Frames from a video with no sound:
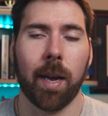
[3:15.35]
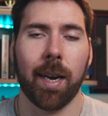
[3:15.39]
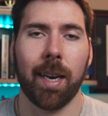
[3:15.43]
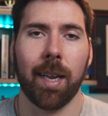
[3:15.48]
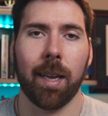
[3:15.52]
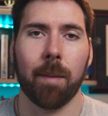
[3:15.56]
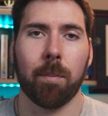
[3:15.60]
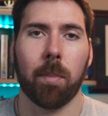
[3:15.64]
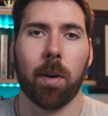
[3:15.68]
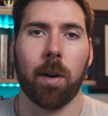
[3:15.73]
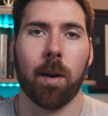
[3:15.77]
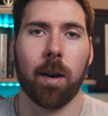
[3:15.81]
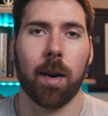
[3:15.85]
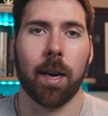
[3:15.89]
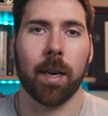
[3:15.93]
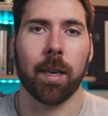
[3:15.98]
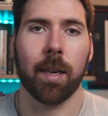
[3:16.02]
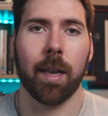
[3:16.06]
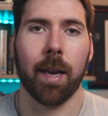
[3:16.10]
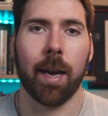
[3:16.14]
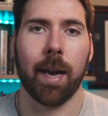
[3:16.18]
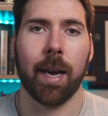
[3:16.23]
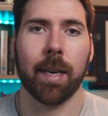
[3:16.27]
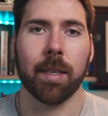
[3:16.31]
any
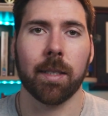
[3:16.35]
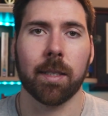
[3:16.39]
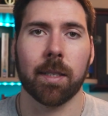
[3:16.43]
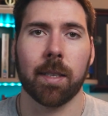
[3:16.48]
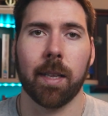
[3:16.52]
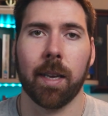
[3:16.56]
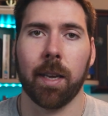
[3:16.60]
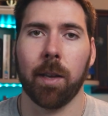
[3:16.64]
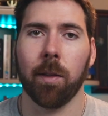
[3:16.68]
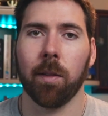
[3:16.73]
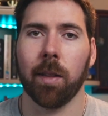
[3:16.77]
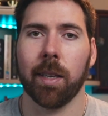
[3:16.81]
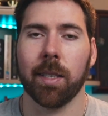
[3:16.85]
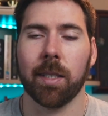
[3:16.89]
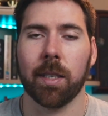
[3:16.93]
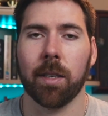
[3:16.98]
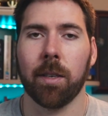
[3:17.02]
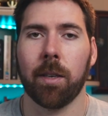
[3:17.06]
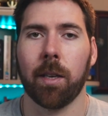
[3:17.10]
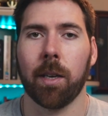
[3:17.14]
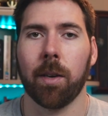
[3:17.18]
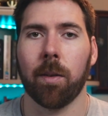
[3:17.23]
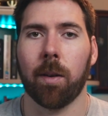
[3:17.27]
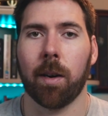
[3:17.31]
podcasts that you
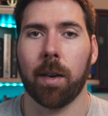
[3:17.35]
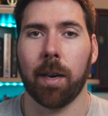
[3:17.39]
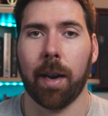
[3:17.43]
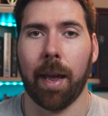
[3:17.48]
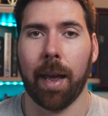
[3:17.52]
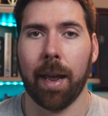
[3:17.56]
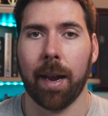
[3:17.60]
listen to on